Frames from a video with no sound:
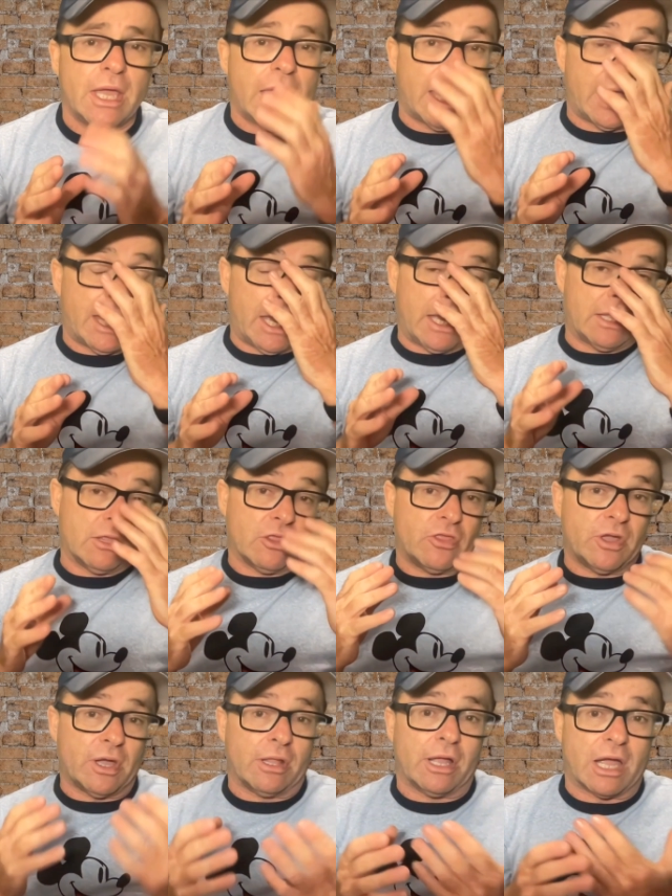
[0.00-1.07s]
and the
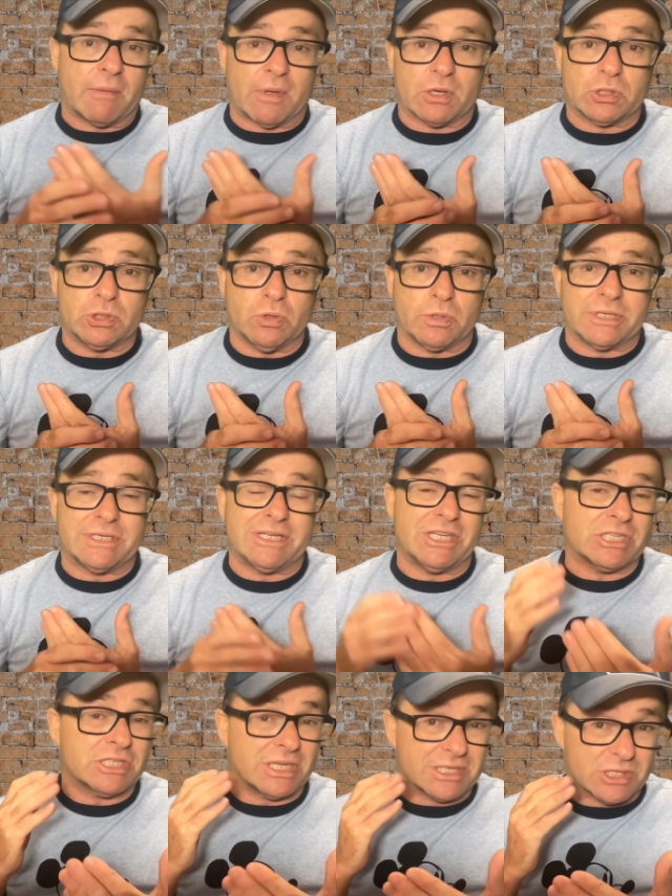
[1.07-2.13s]
thing I like about Sean is he
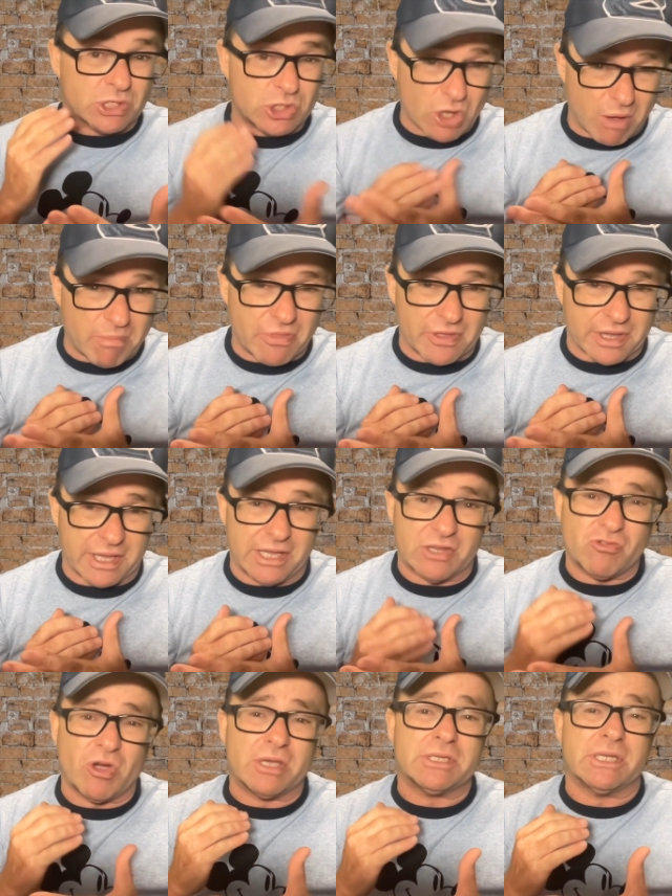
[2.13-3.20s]
just doesn't stop thinking. He
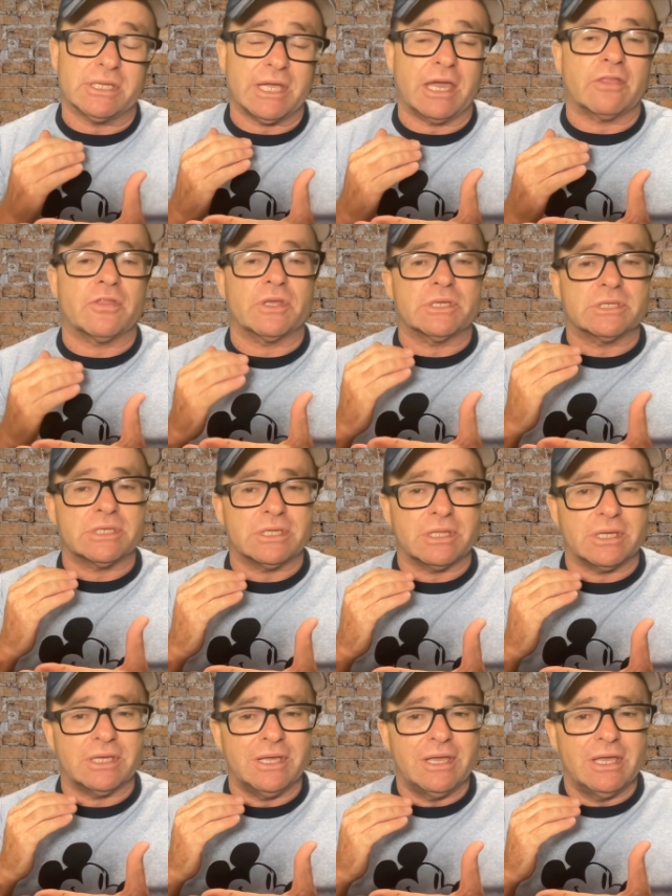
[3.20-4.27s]
tries to take things to
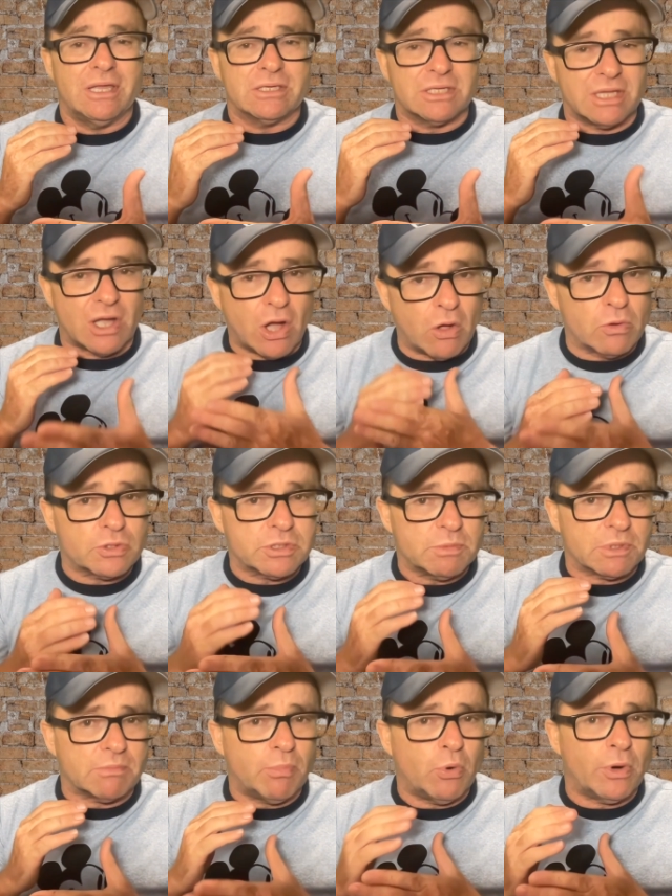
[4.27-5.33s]
the to the
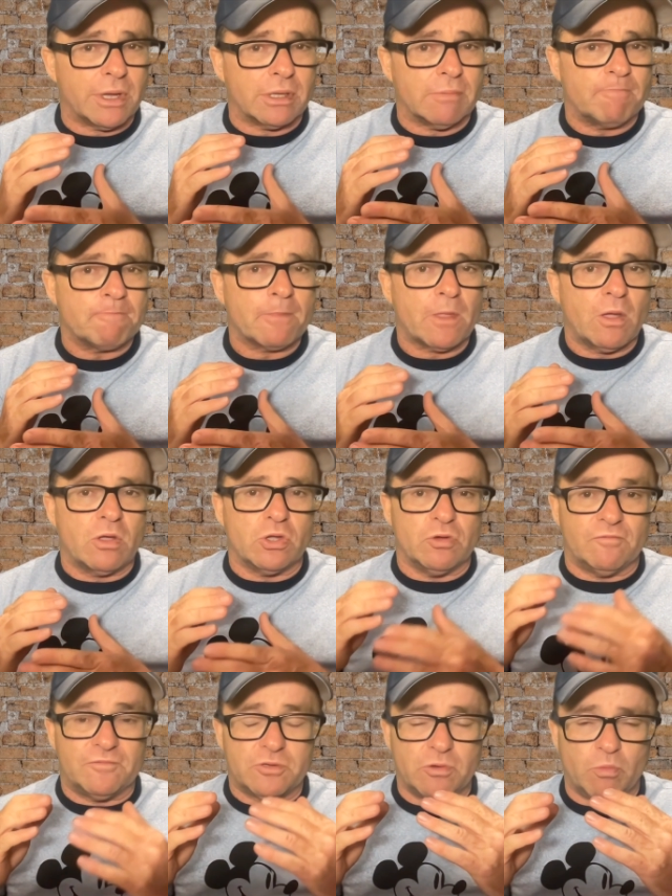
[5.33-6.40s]
ultimate point,
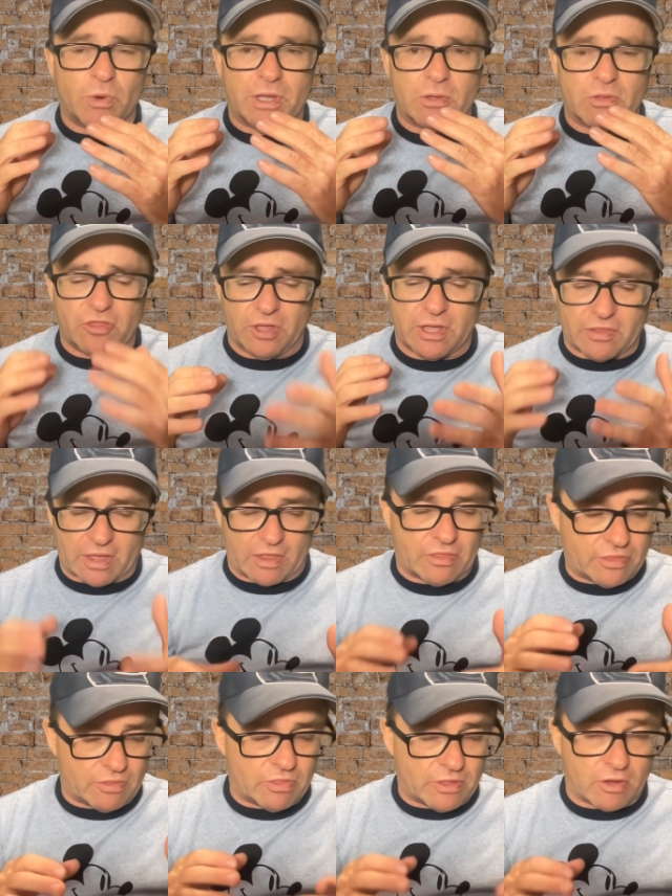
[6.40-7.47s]
you where you think that
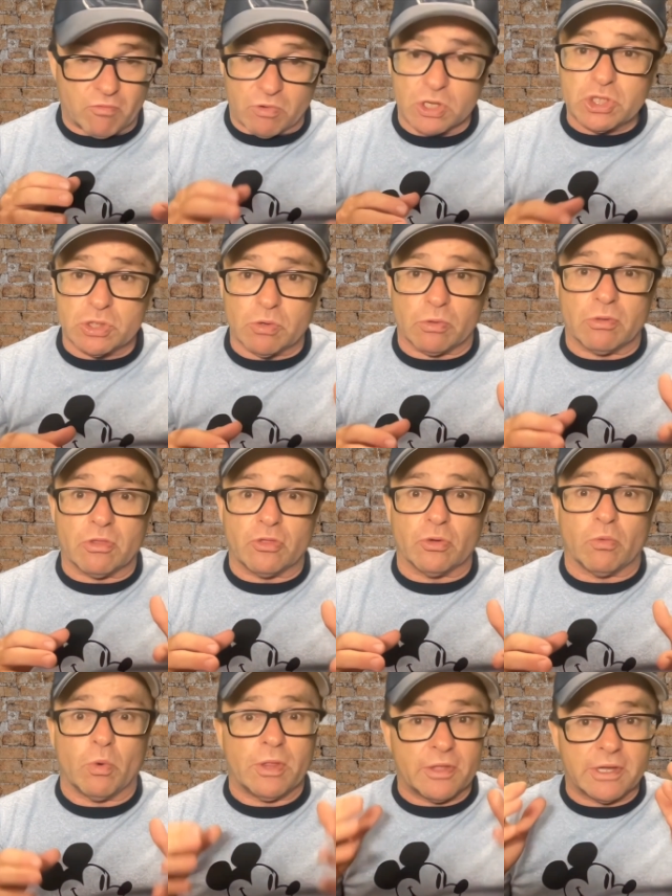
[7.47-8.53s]
the original you
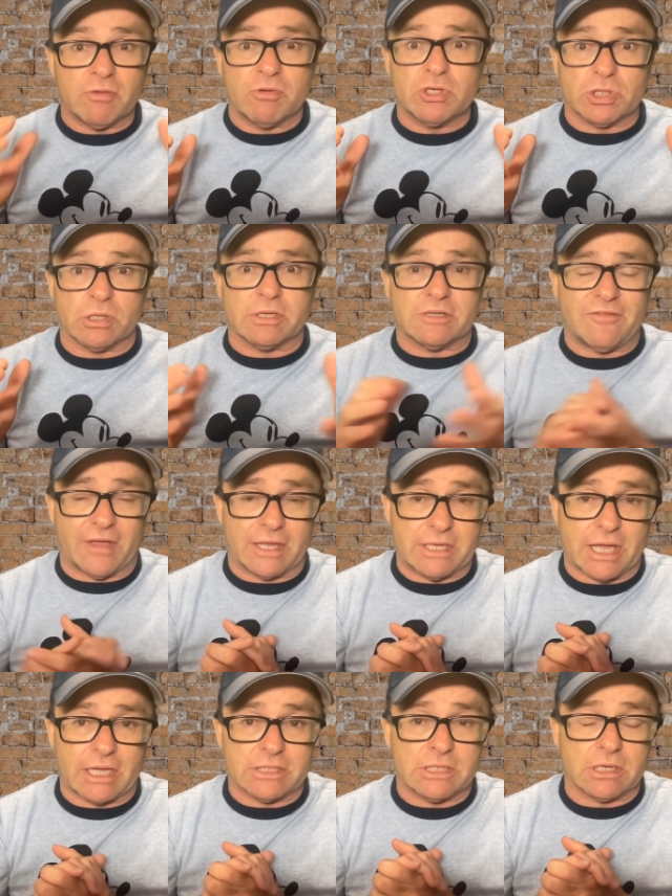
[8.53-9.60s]
thought, well, the original is
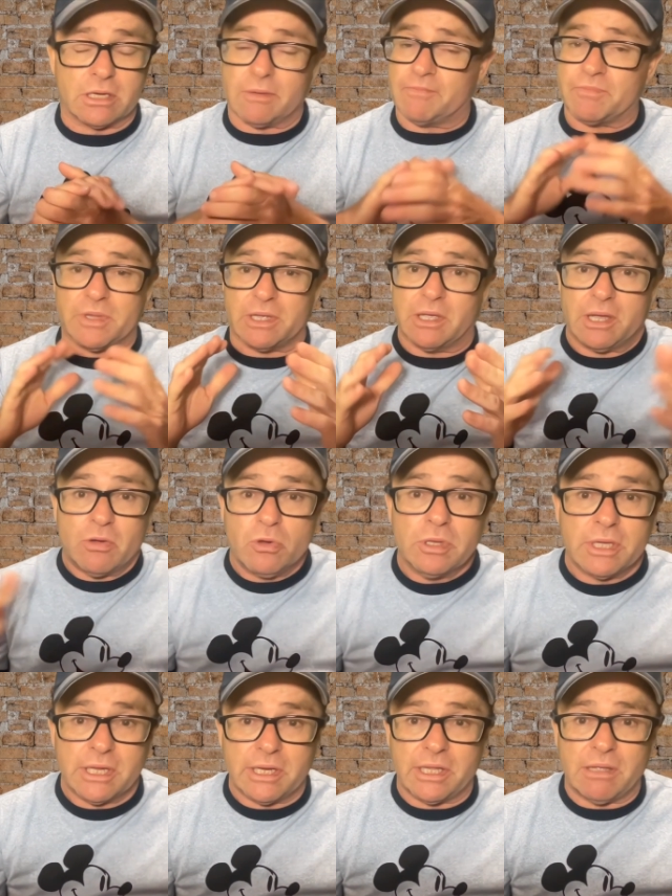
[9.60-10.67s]
fantastic. It
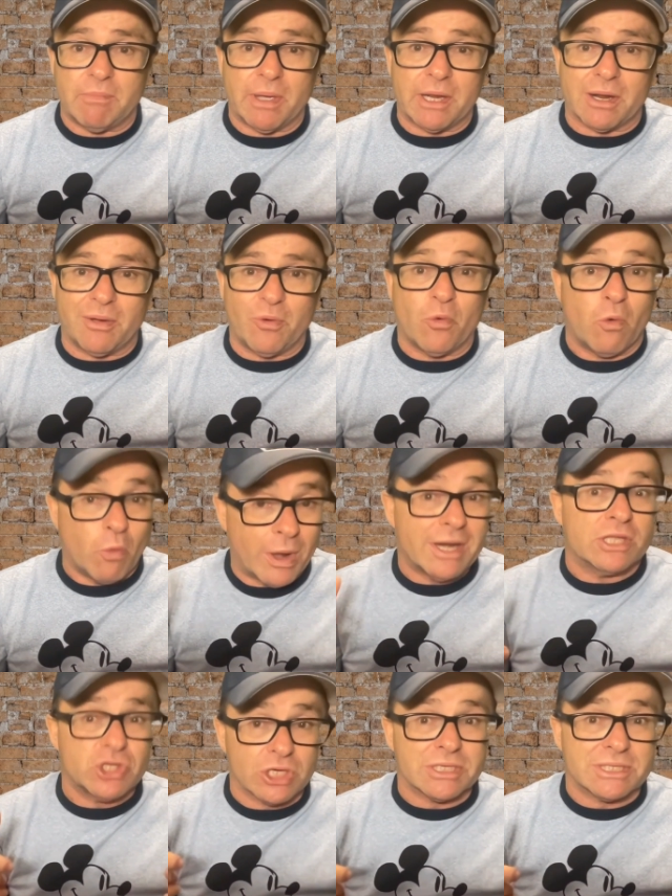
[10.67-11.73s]
couldn't get any better. Well,
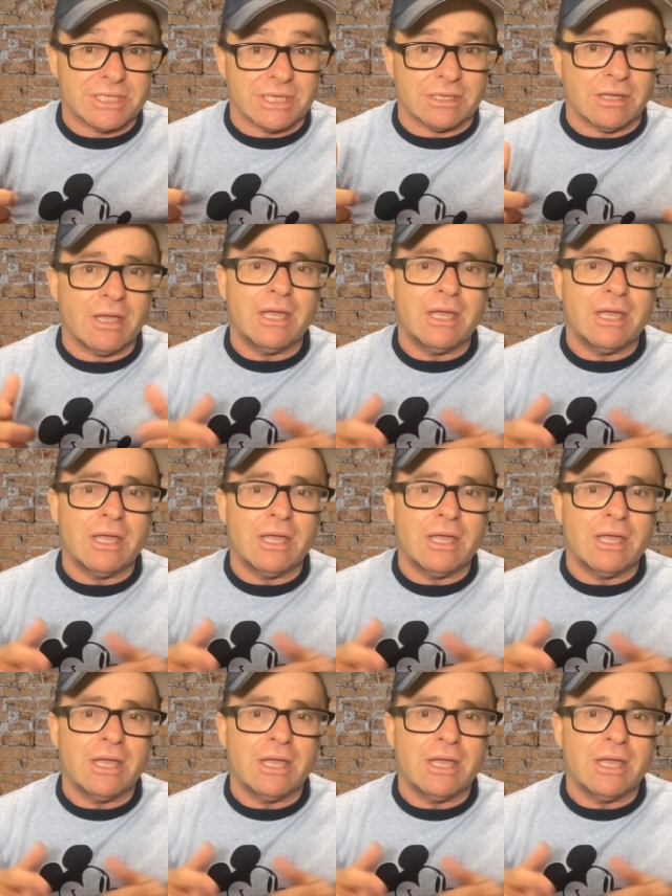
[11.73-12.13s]
it just did.